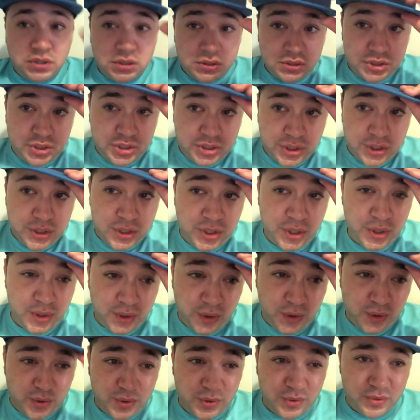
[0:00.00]

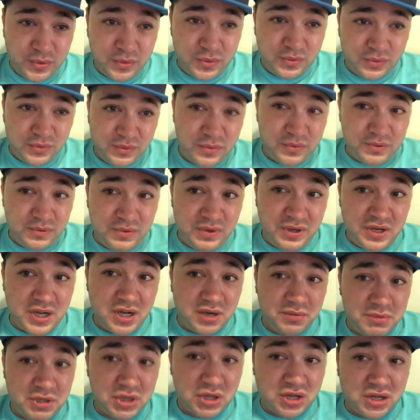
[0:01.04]
to
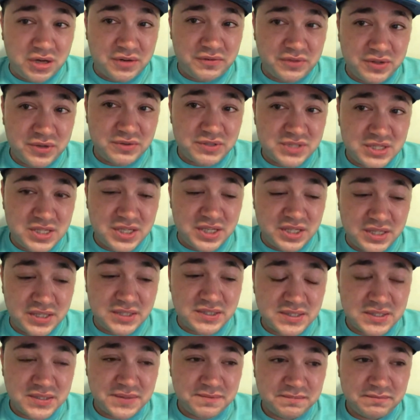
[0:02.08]
numb a lot of those
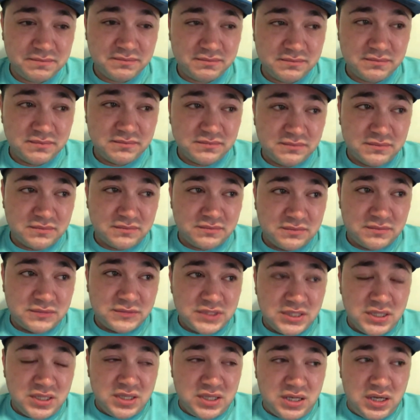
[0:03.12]
things.
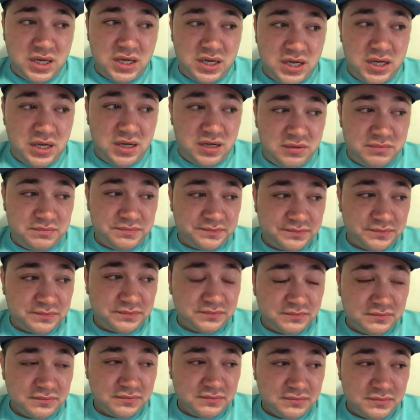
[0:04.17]

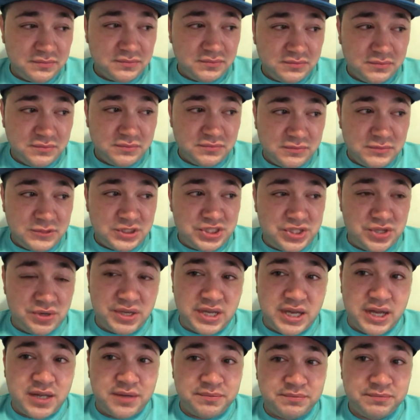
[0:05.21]
So
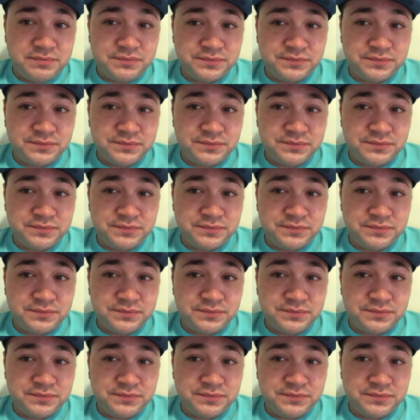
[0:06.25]
yeah.